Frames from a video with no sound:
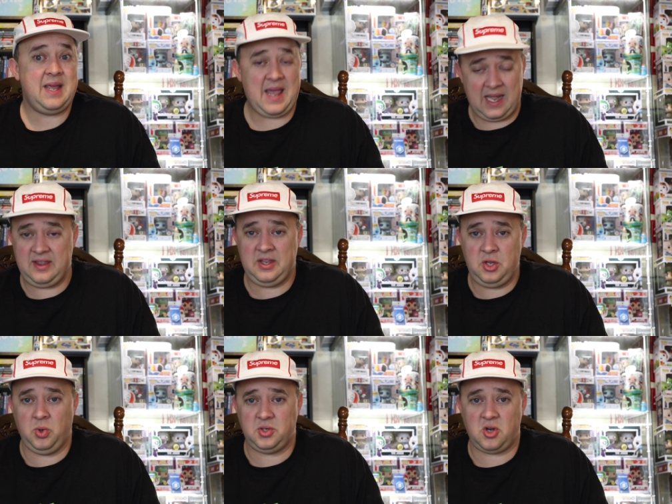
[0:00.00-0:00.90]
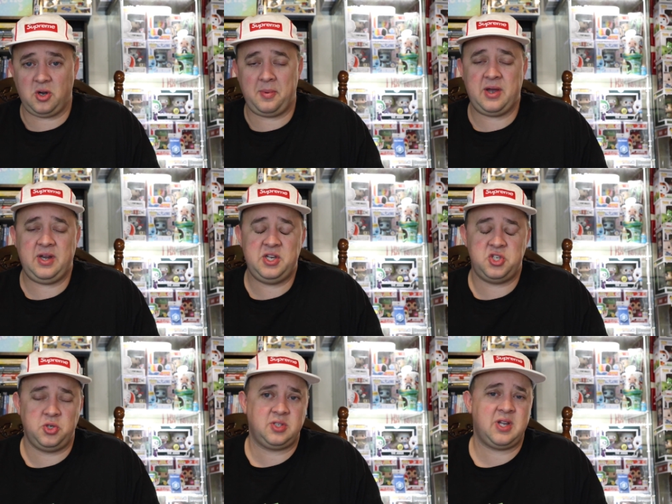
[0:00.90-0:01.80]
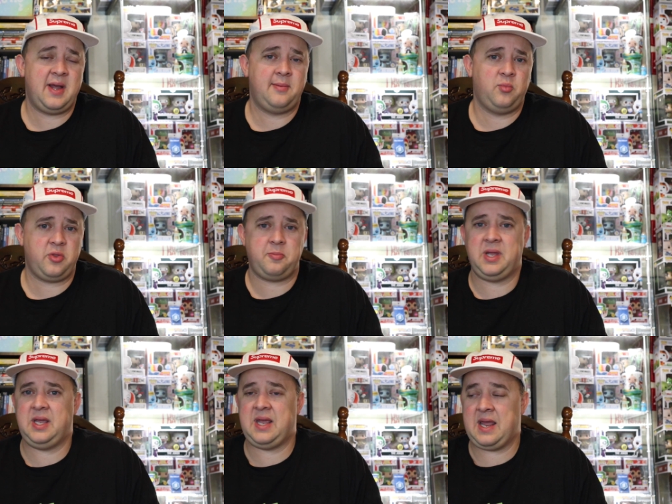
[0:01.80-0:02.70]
Anything you want to talk about, it is your time with me